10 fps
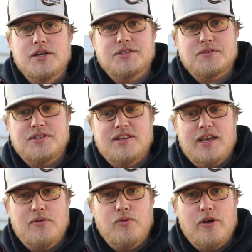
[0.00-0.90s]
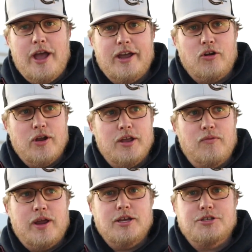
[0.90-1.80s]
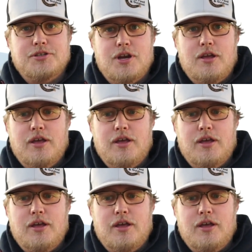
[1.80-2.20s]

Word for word: So today we're at Gragg Ranch.